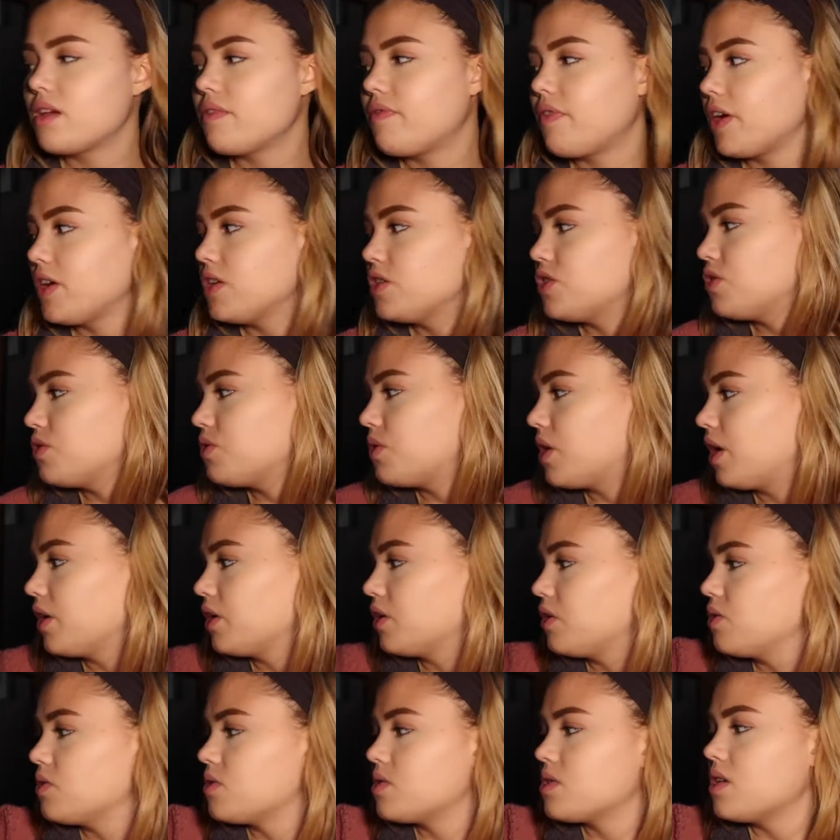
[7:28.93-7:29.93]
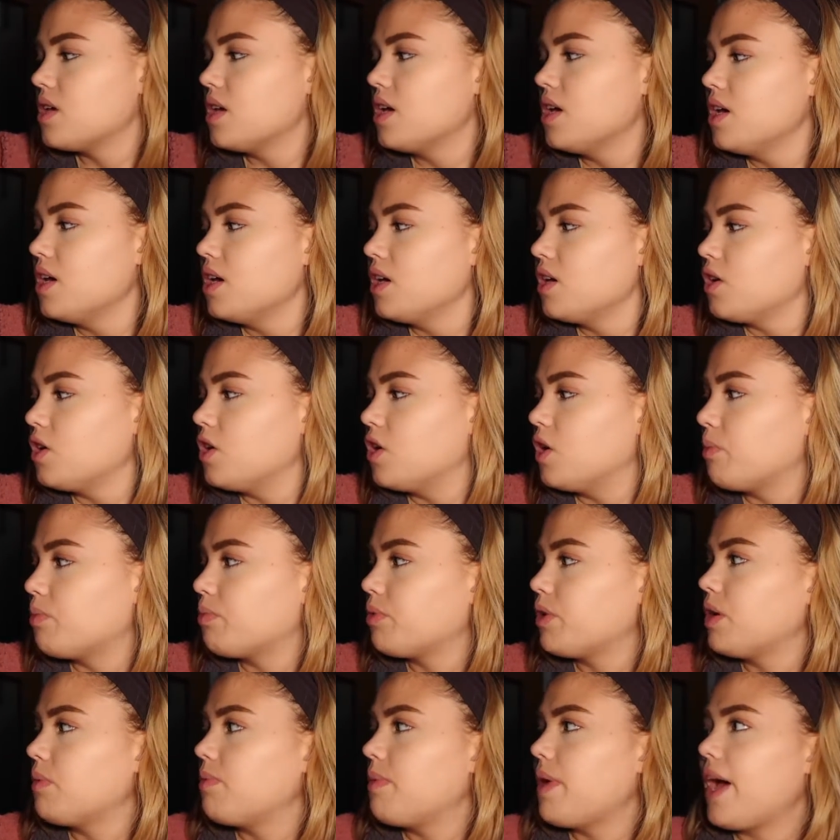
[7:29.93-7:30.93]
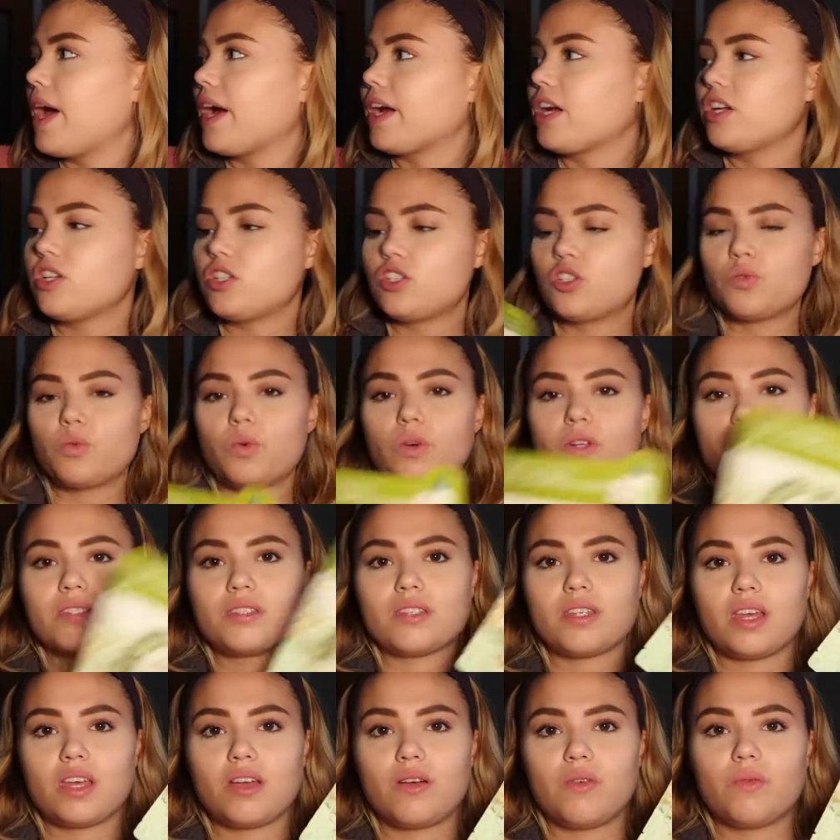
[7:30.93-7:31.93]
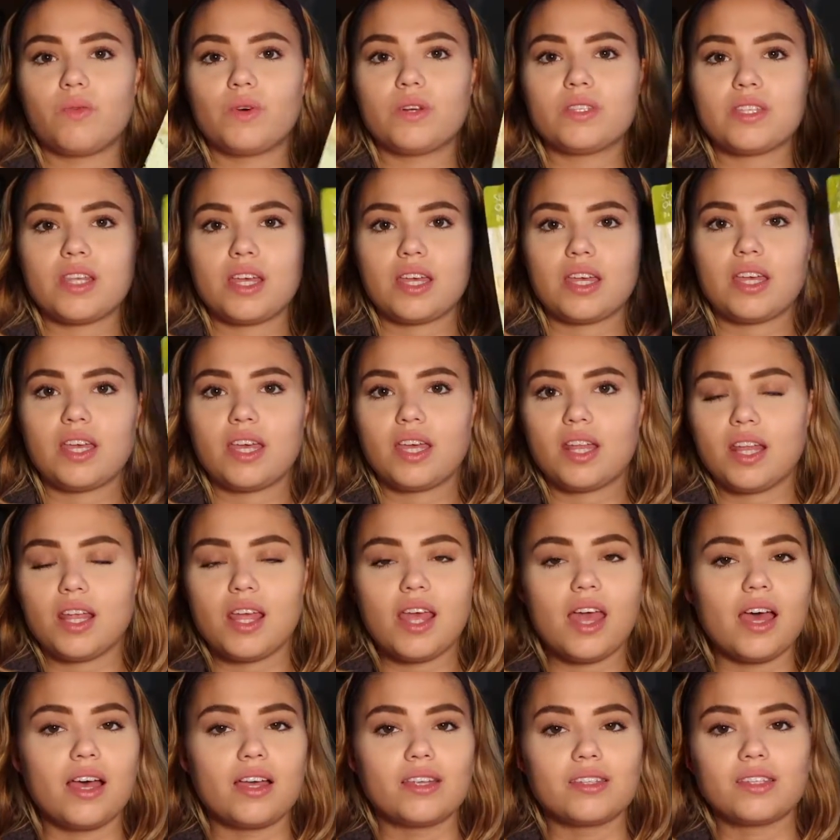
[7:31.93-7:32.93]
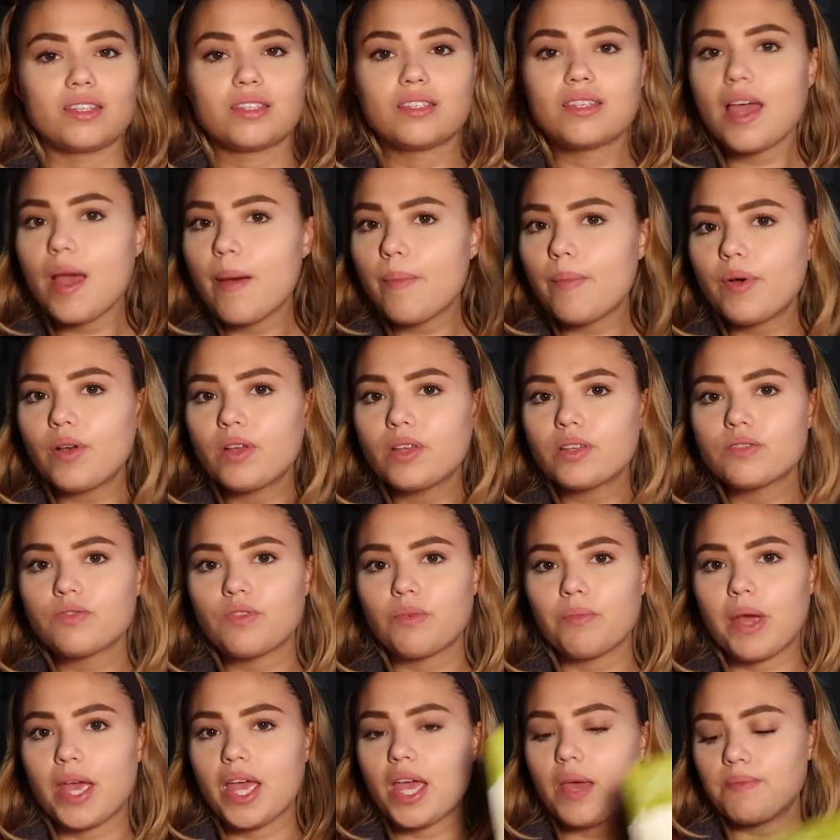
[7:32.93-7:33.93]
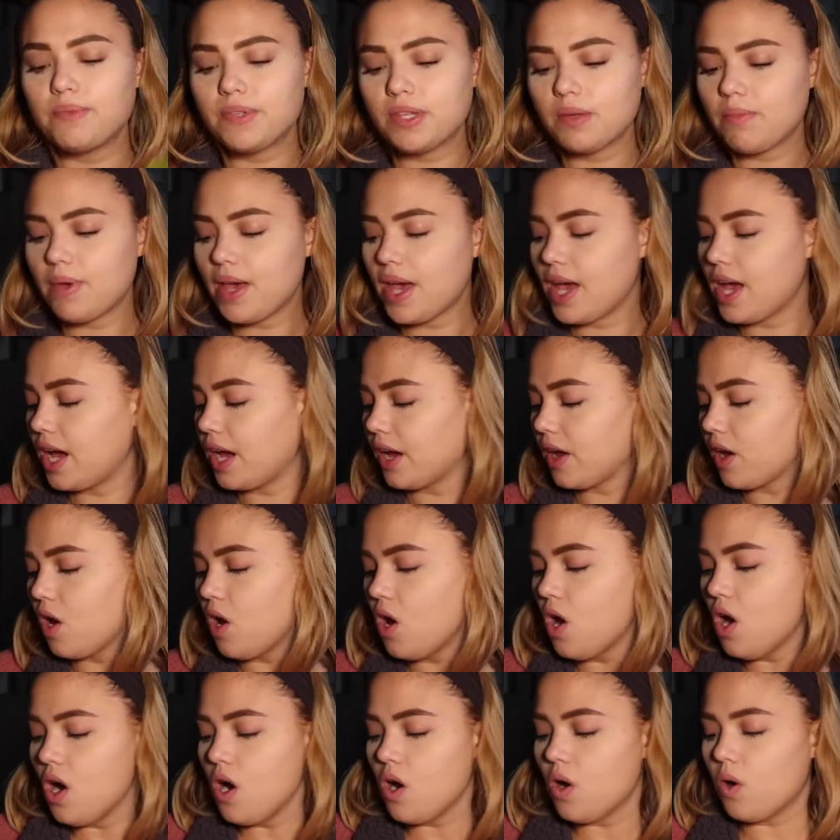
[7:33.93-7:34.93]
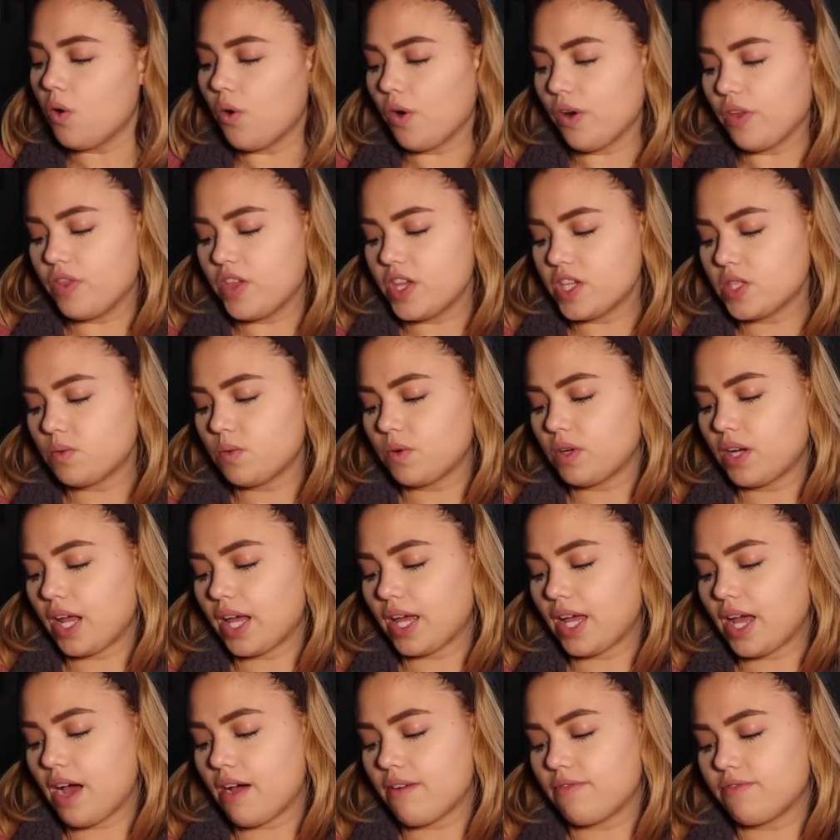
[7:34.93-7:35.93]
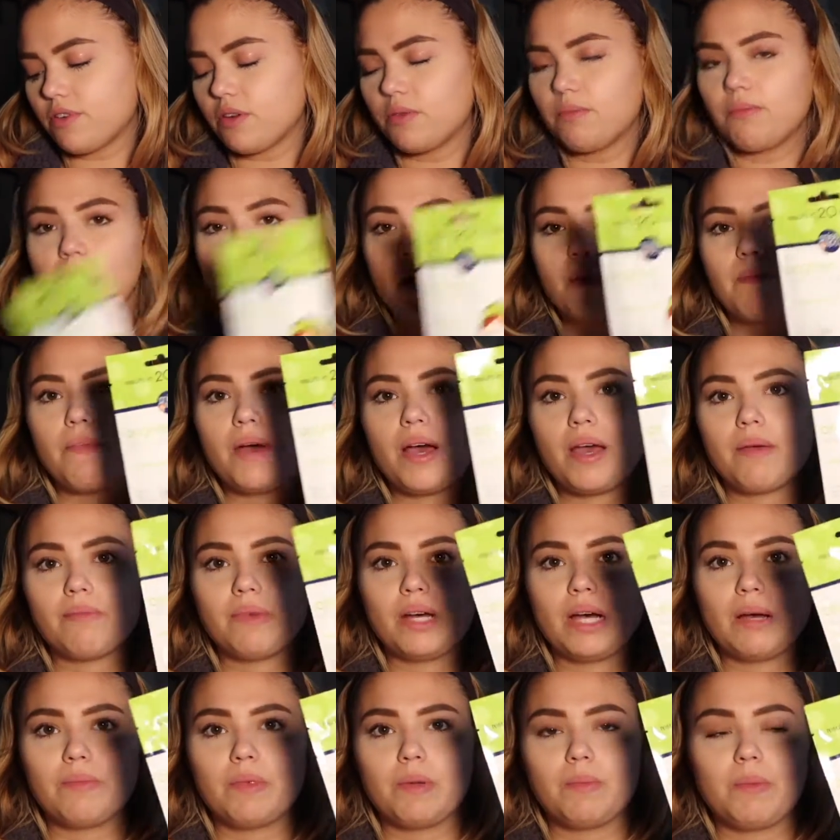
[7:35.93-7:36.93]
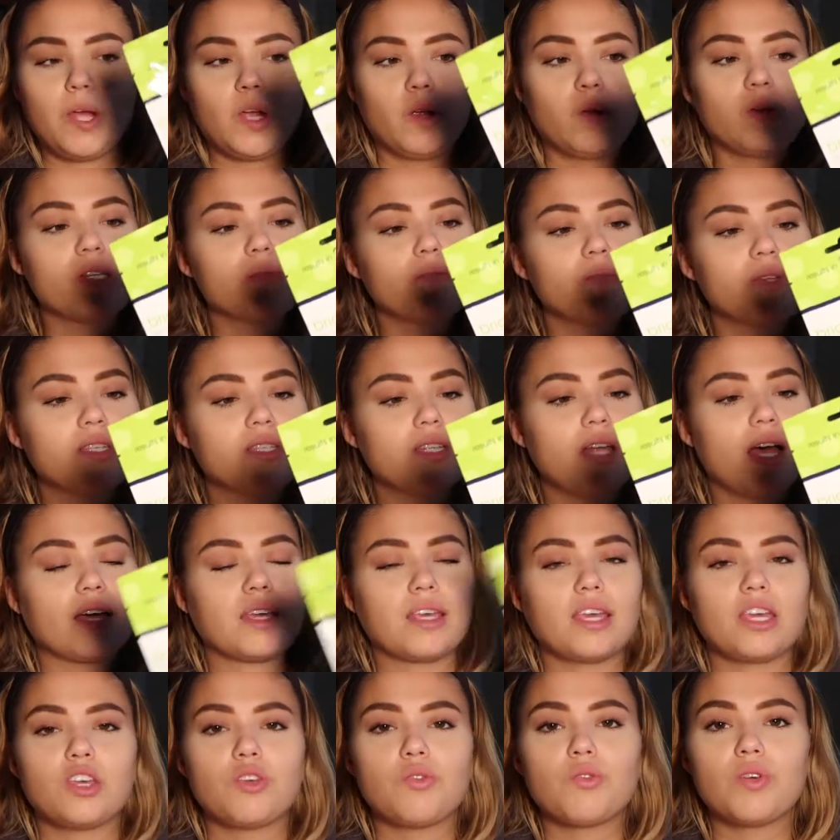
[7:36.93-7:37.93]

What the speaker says: If I do, I'll use, you know, pre-packaged ones, like ones I get as samples from my Ipsy bag, or this one I got from my mom in my Christmas stocking.